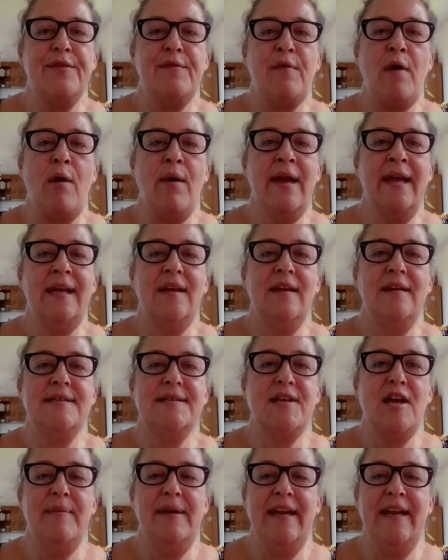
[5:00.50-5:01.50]
throwing
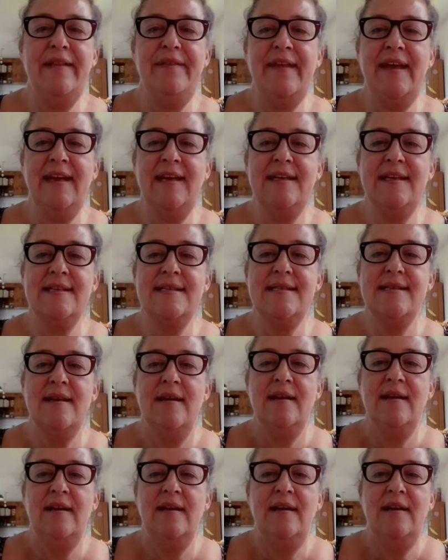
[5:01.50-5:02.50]
so many things
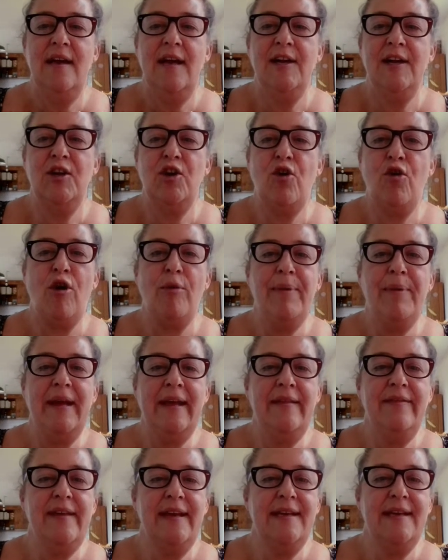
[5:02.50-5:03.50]
and
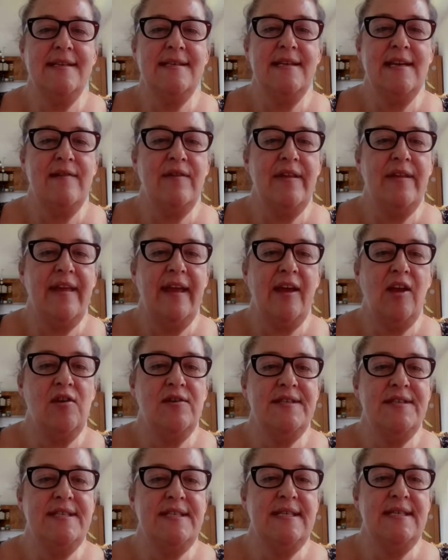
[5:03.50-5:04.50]
cropping things and everything
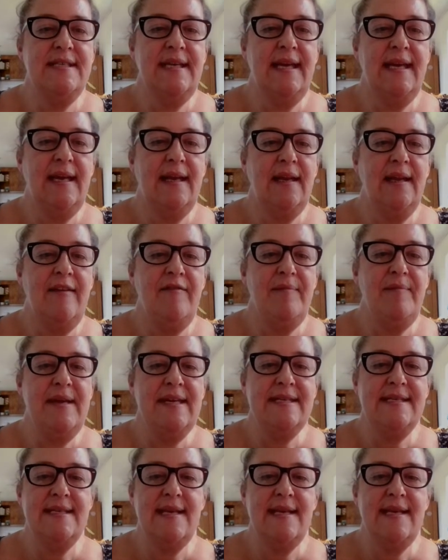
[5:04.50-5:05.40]
else. Just give me a